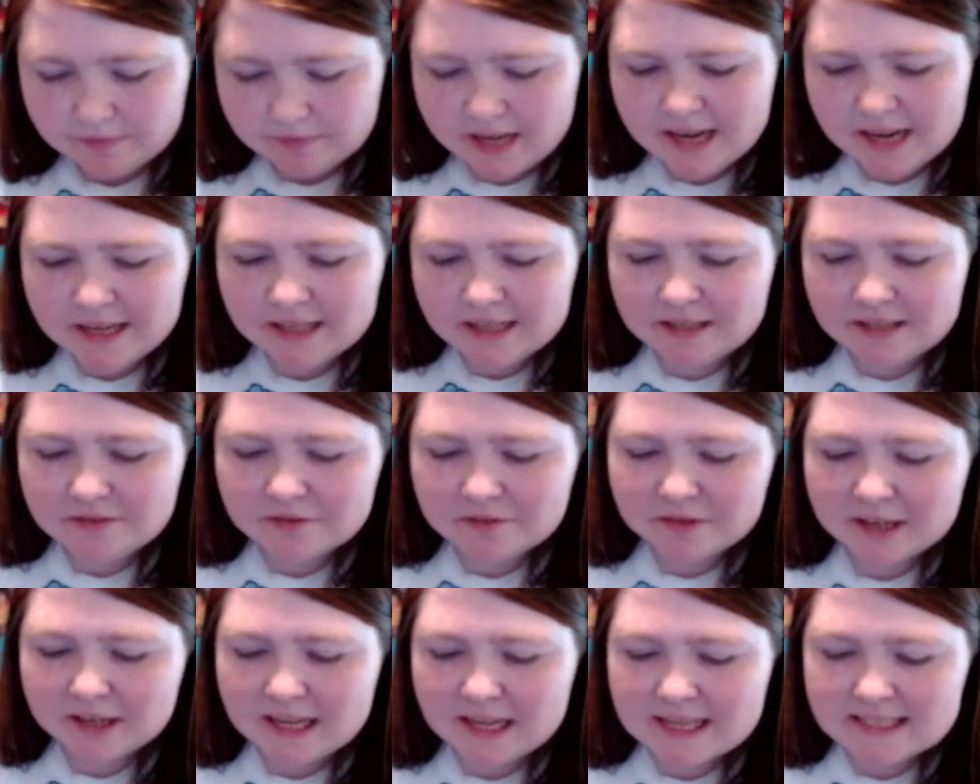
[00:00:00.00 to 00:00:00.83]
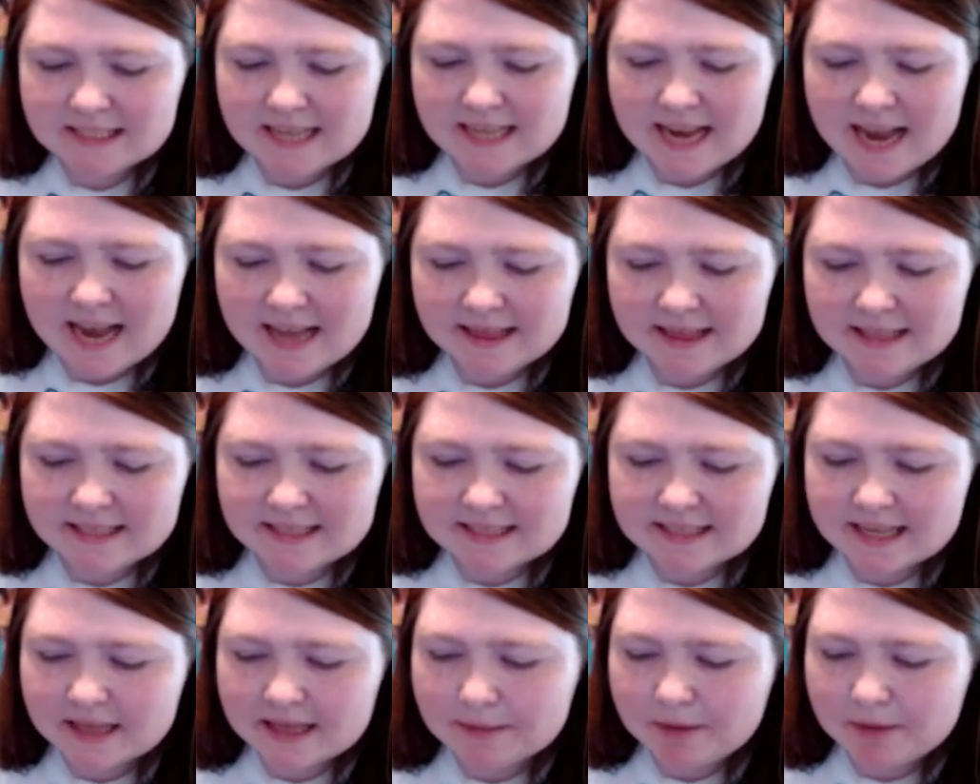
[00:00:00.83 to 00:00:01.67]
I didn't even realize I had
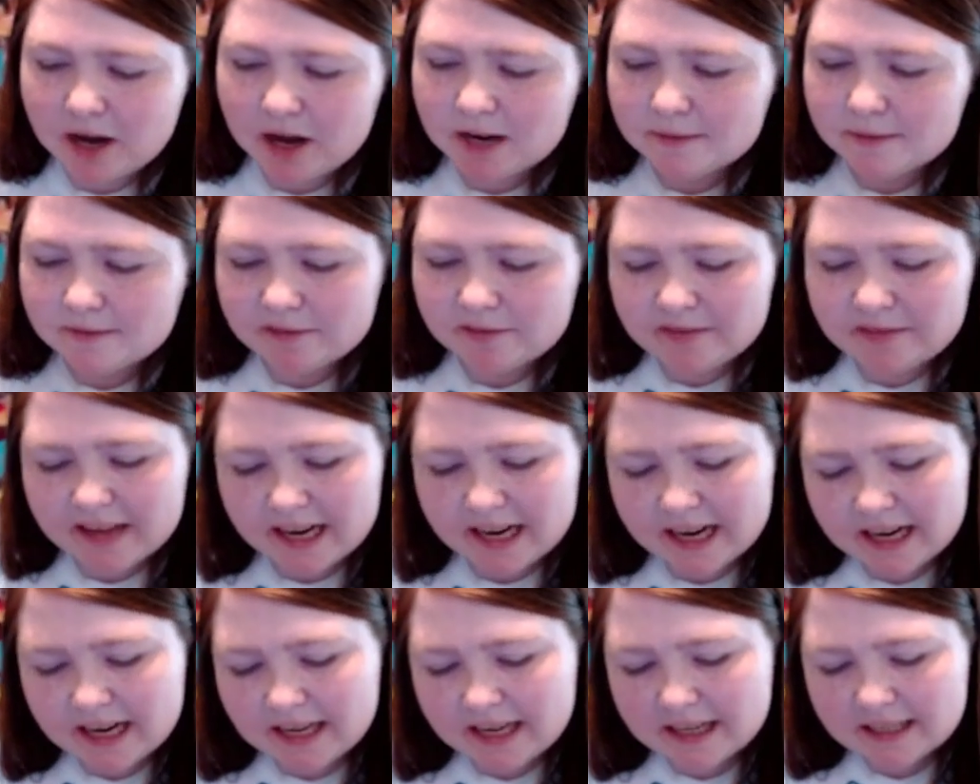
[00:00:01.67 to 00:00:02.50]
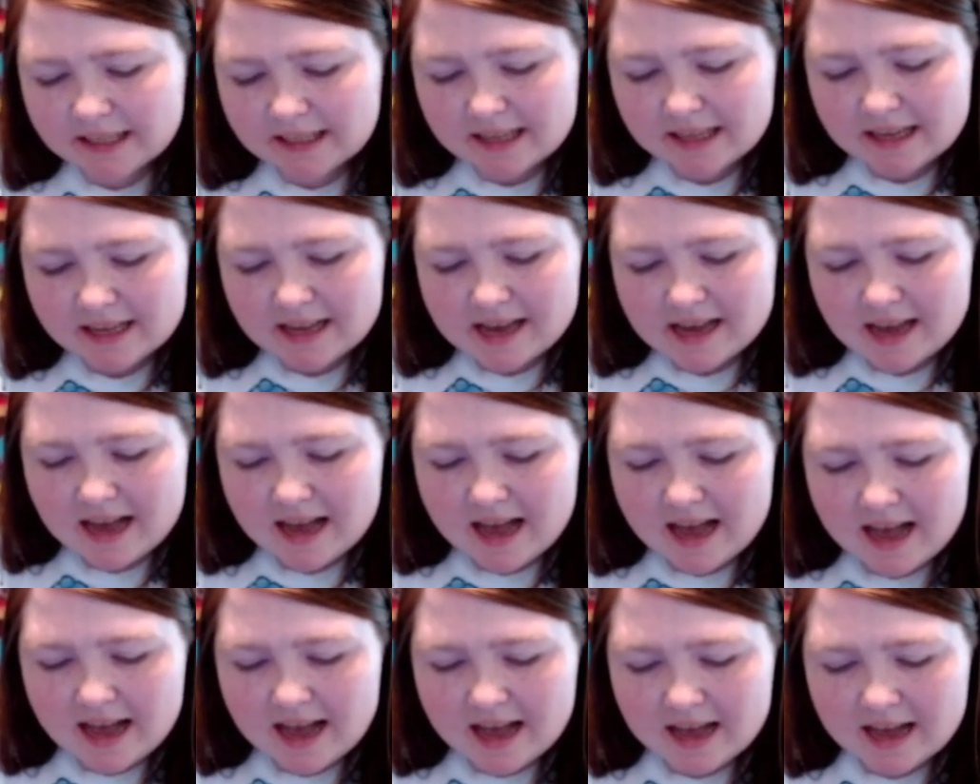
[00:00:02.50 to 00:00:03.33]
these at the bottom of there.
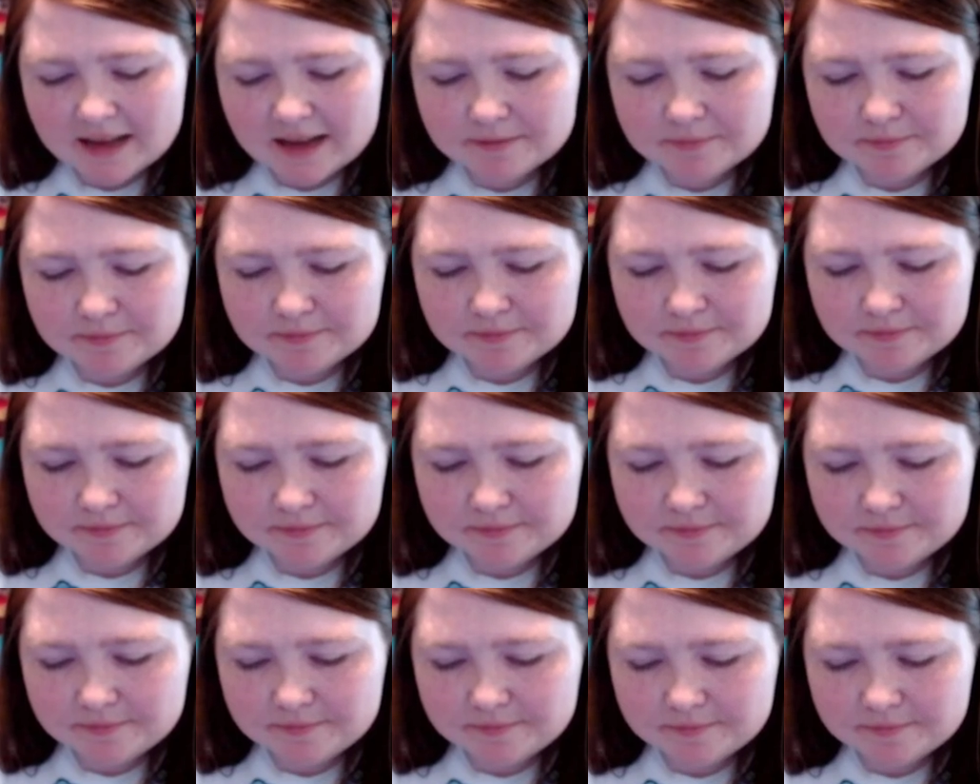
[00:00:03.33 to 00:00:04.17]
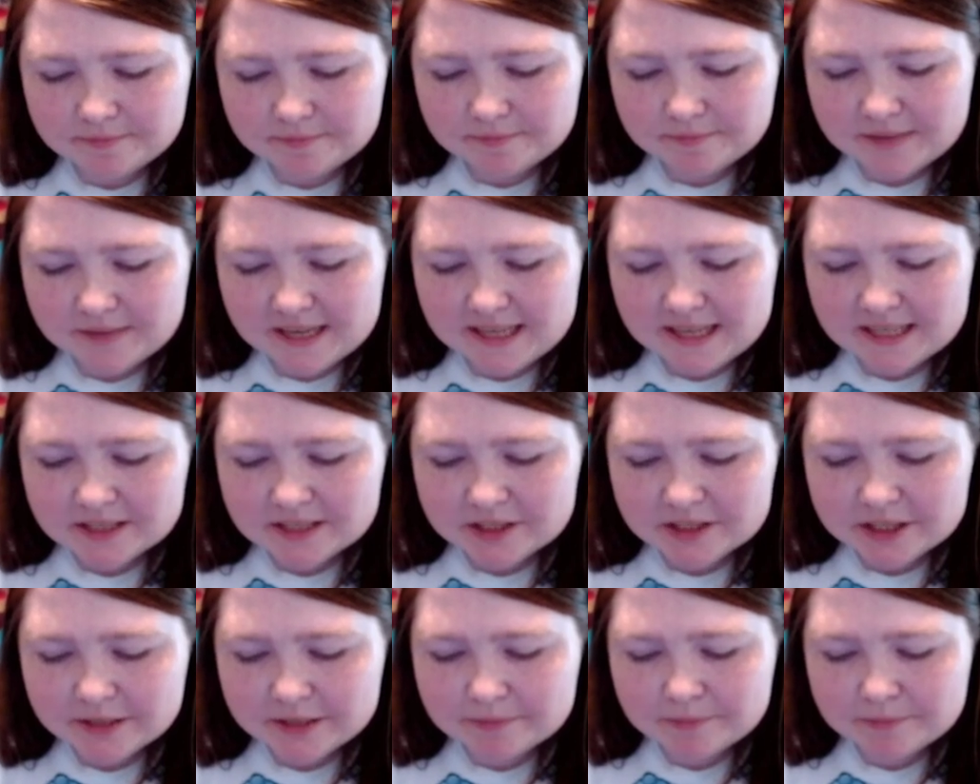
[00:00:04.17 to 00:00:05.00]
Um, and
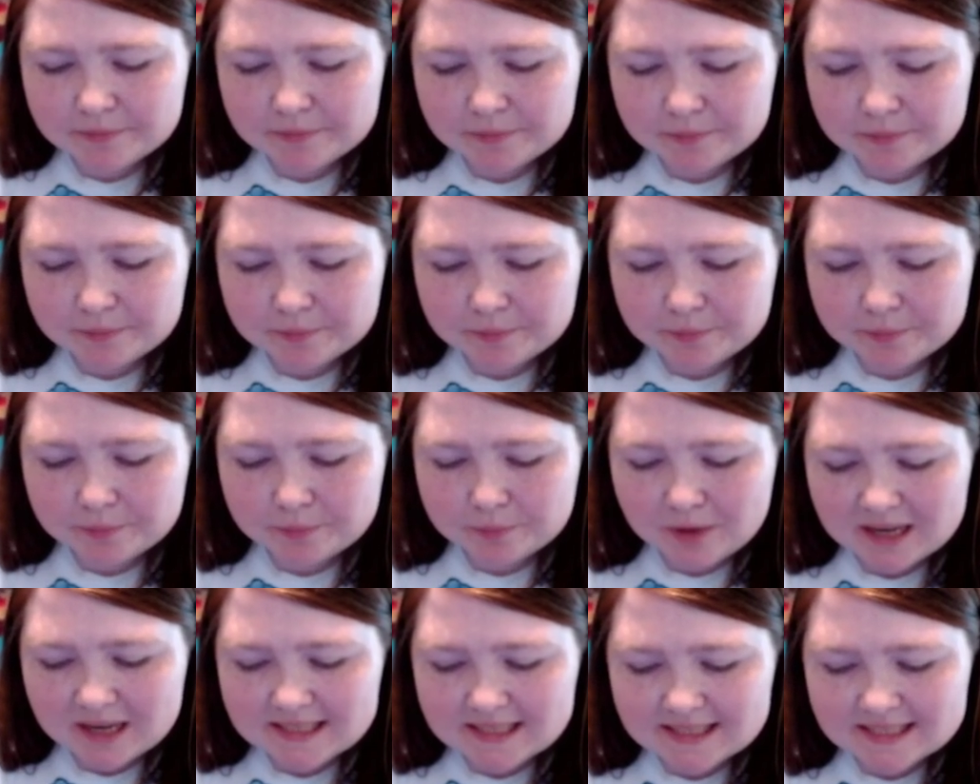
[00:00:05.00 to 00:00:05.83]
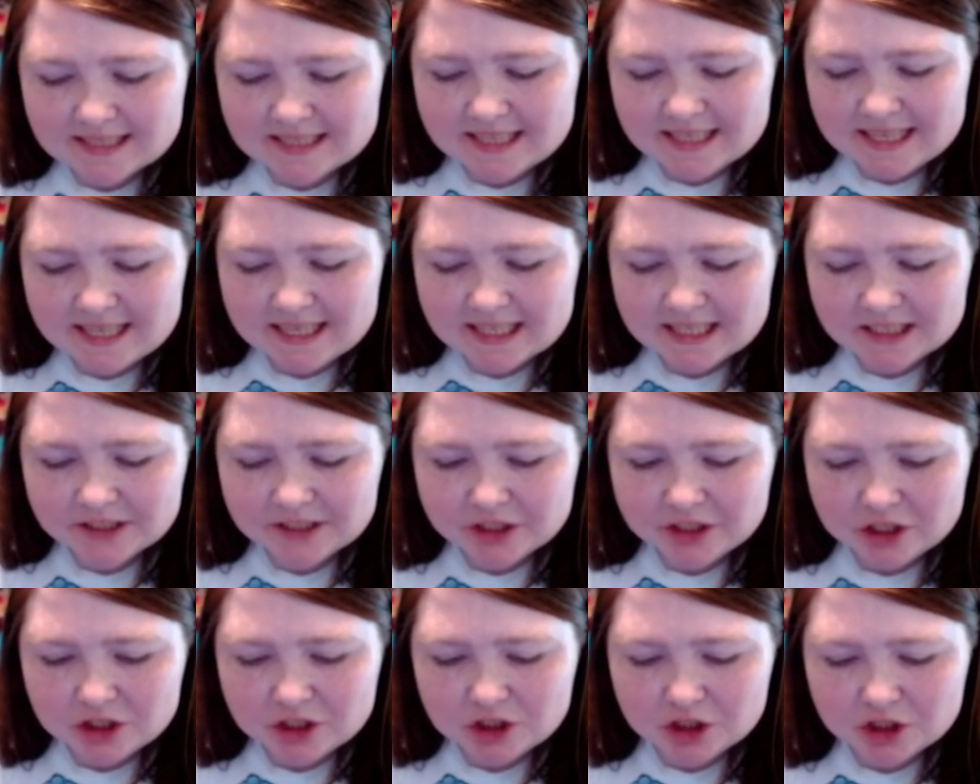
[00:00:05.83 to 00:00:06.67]
here's some Prestige
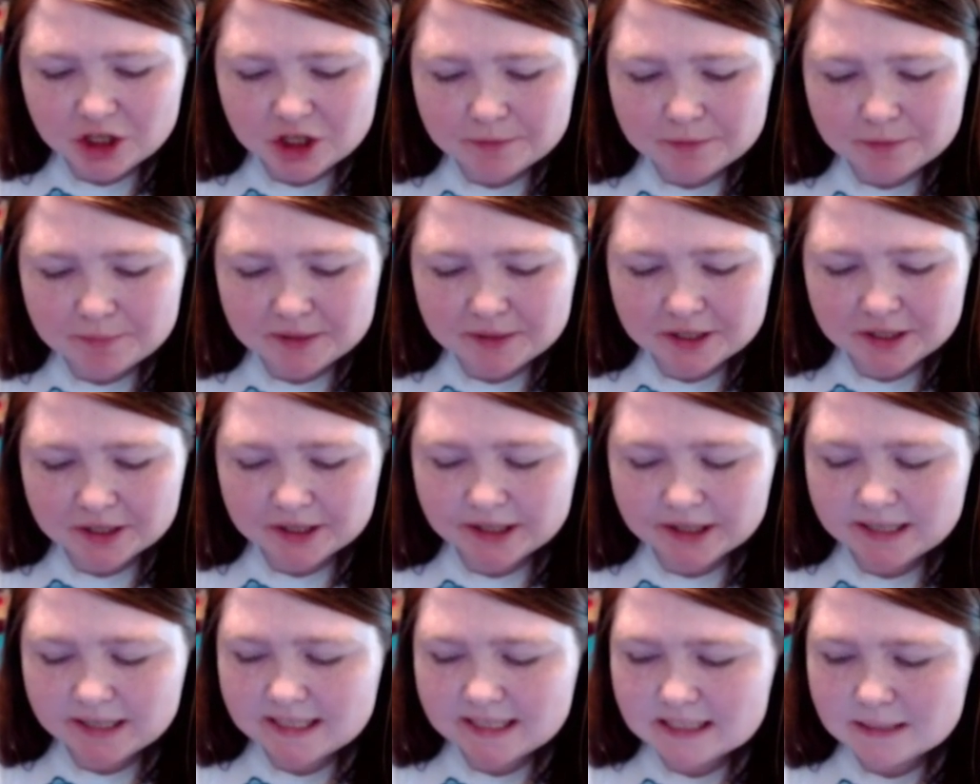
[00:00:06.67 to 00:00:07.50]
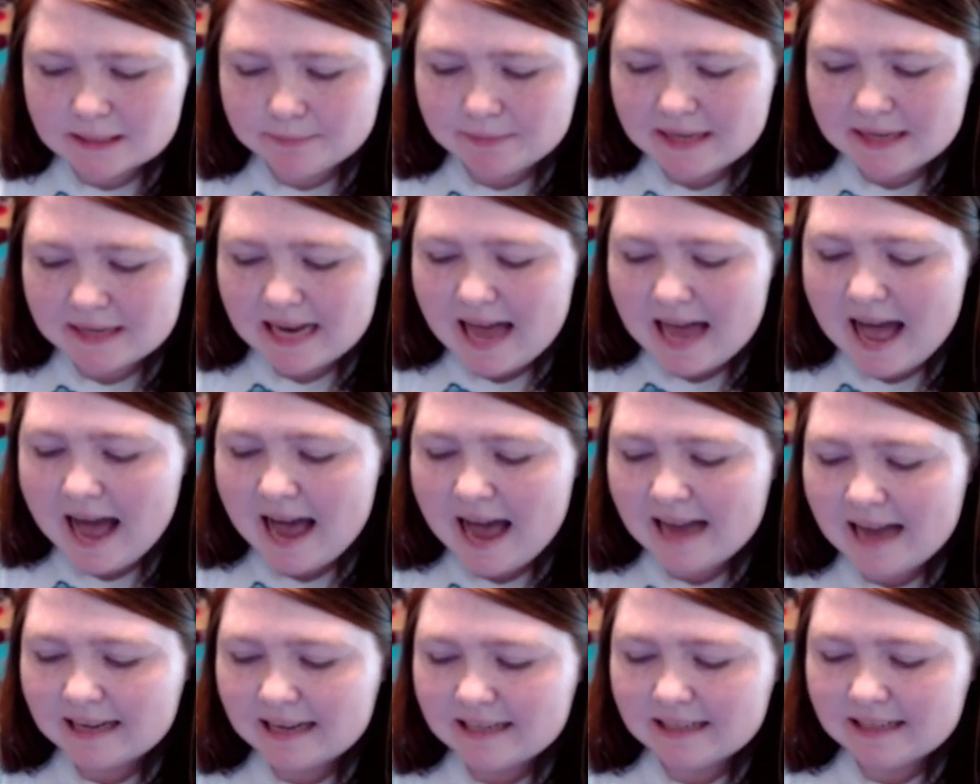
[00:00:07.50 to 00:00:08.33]
Sharpener. It's
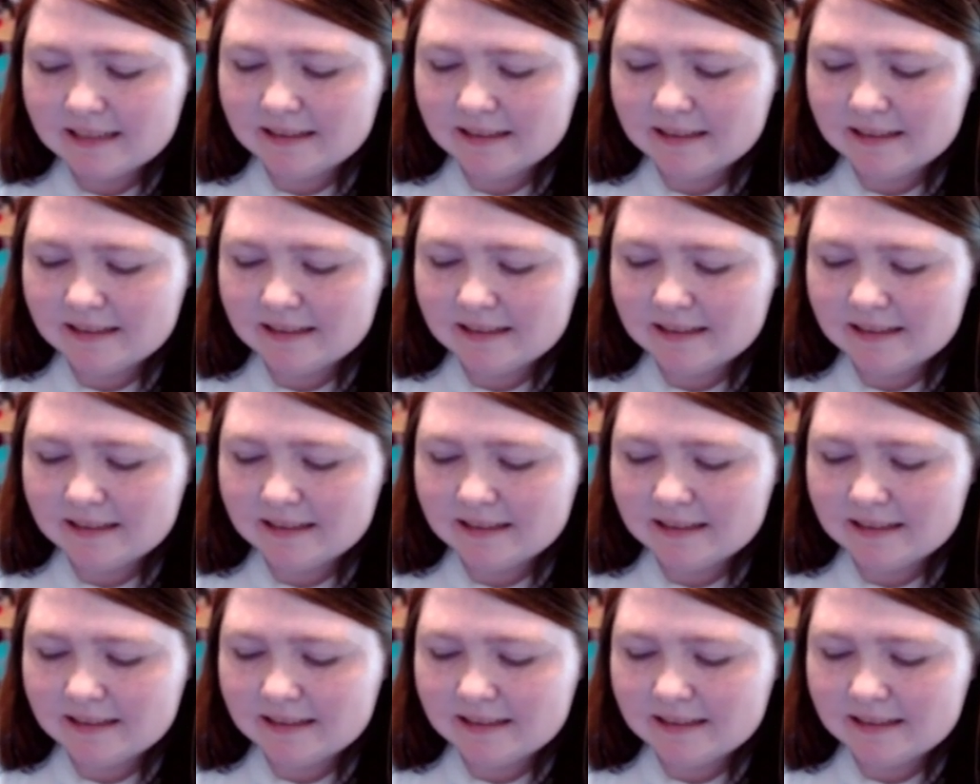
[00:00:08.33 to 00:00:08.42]
black.